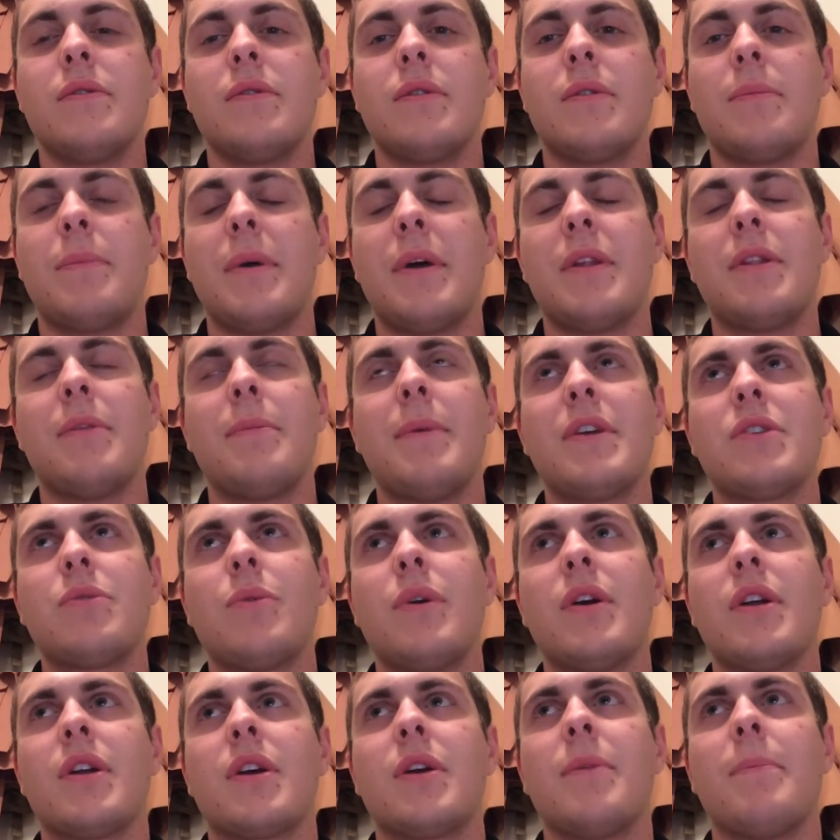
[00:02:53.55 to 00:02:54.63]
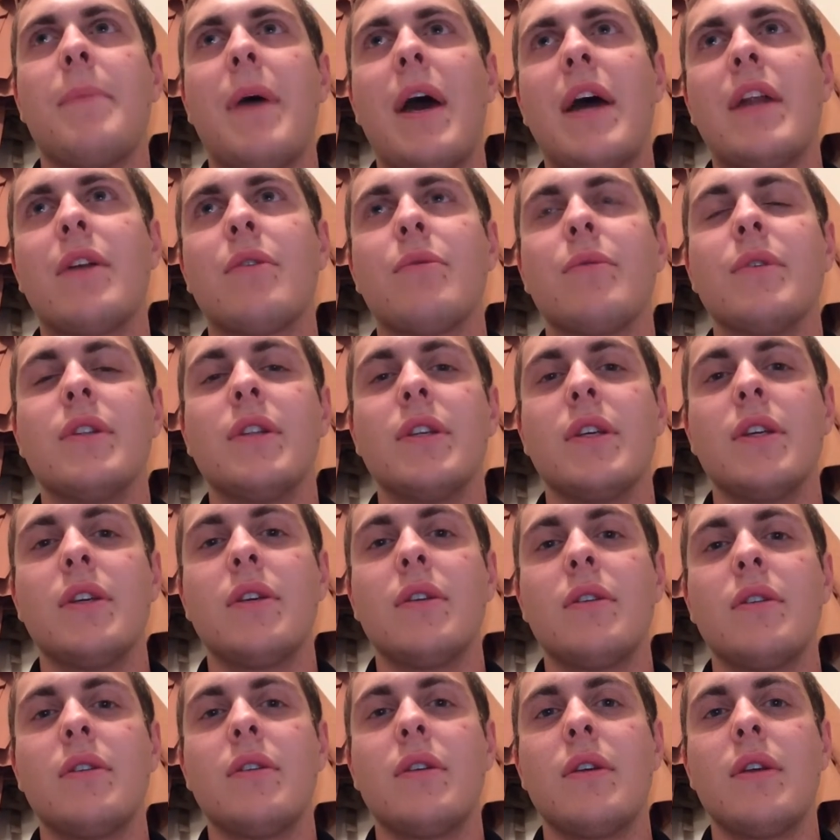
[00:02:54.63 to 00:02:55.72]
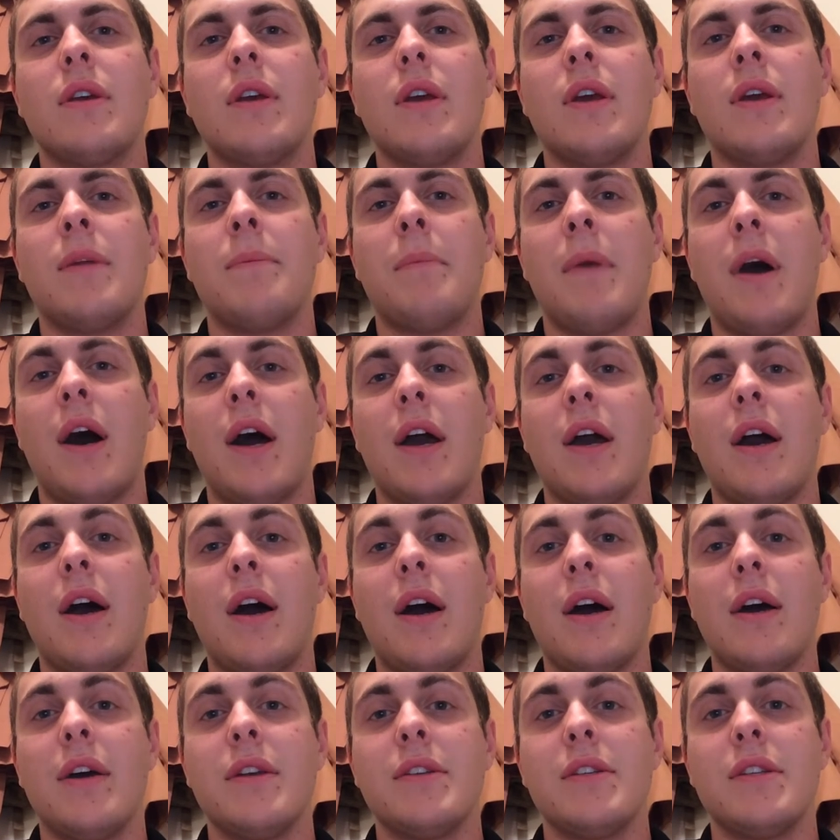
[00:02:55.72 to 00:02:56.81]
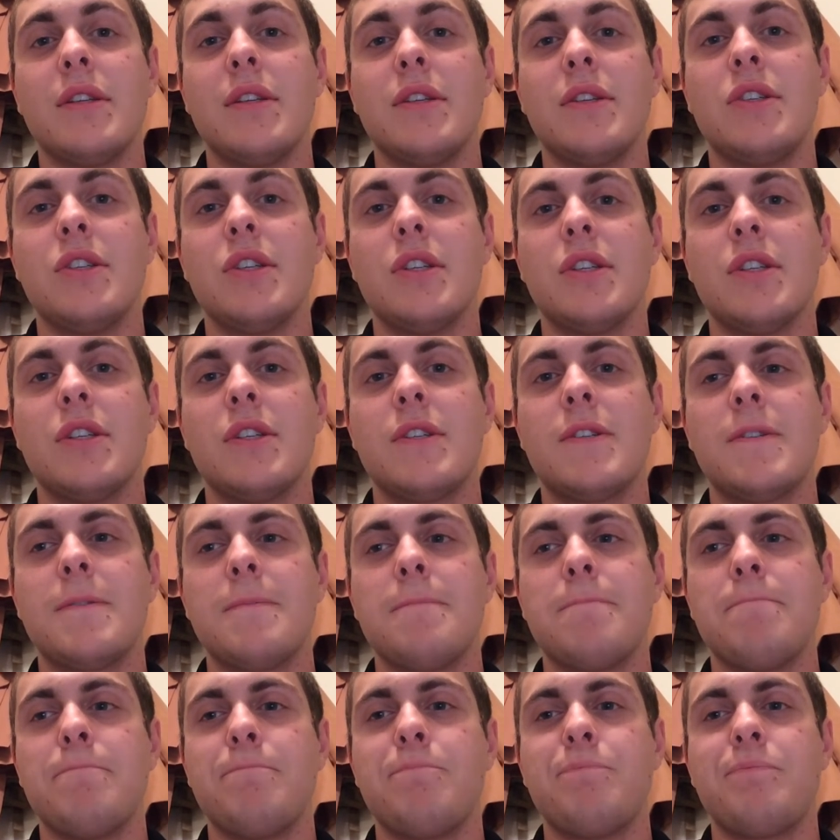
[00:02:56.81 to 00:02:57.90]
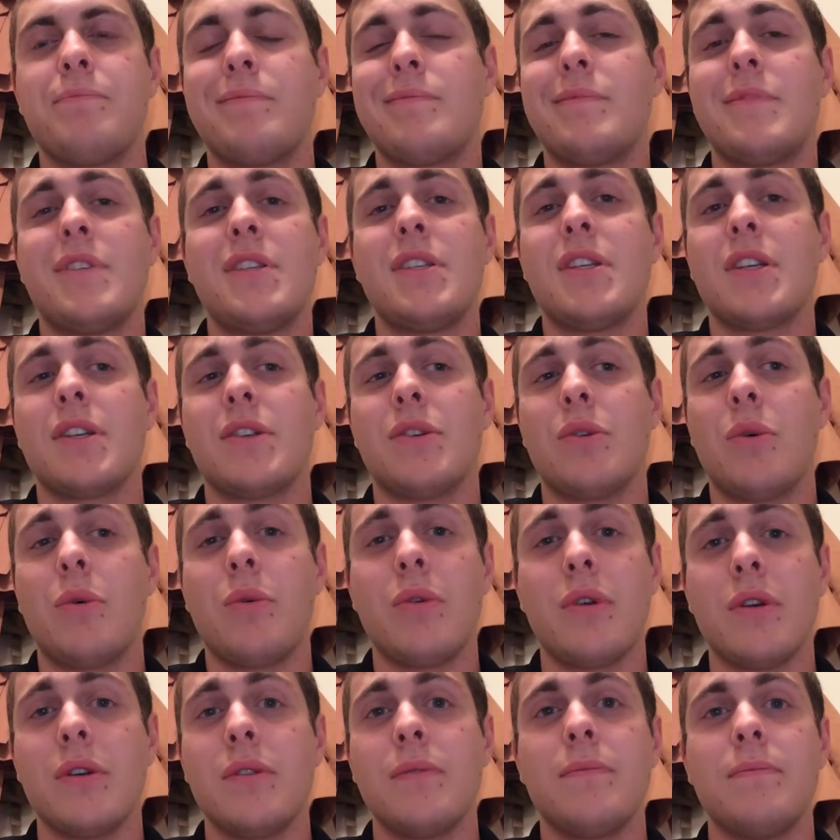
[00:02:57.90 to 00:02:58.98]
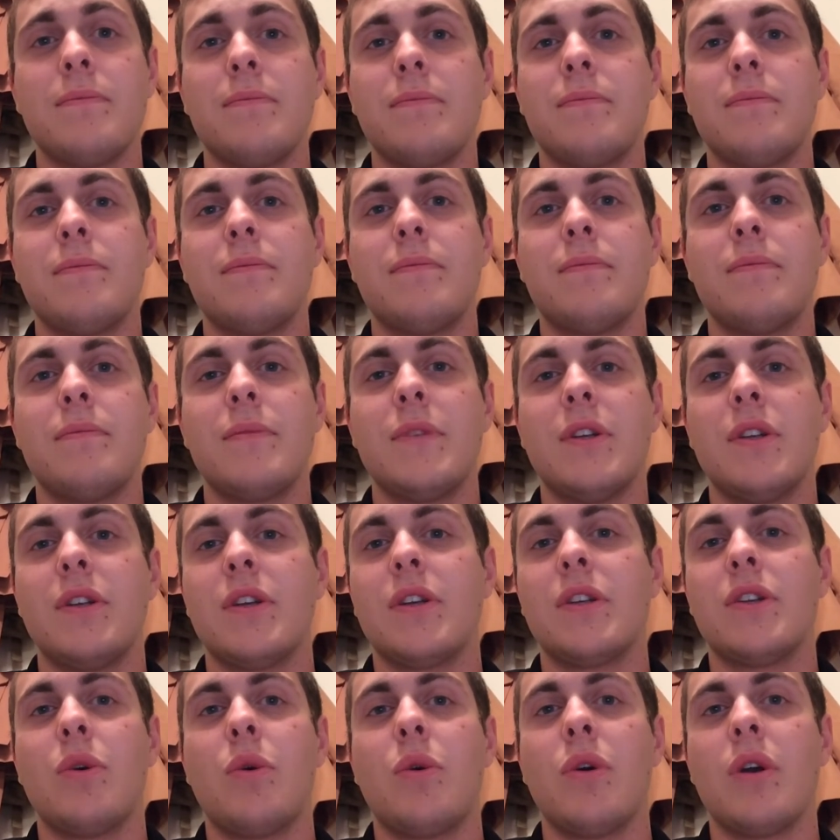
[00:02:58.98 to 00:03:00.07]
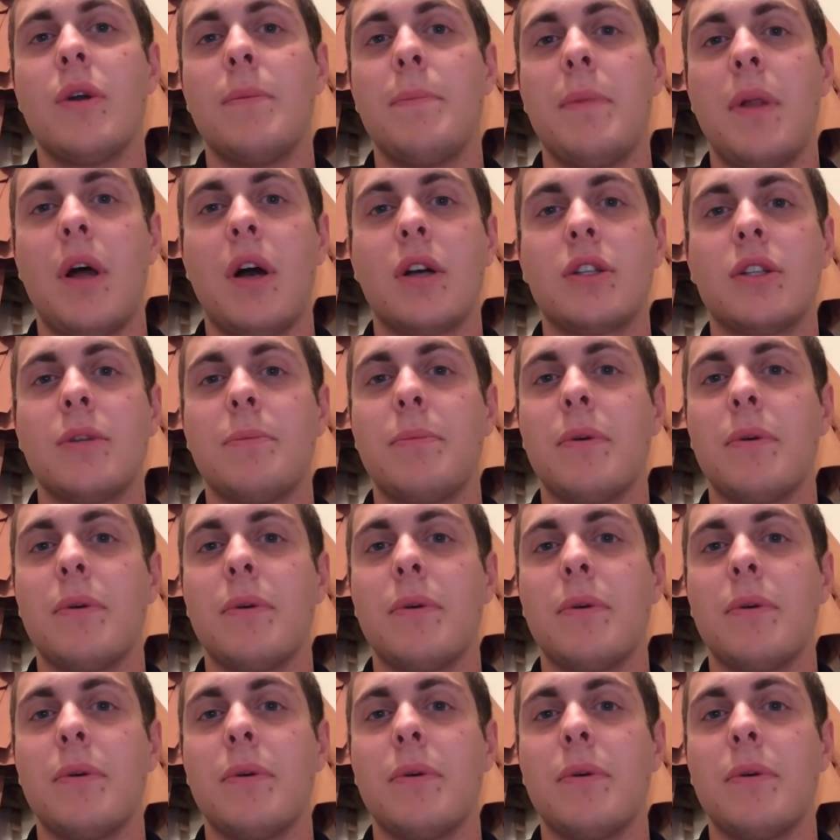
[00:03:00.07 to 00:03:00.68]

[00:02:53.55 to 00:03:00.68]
The best way to combat it, really, in my eyes, is just ignore it. You know, ignore it, block the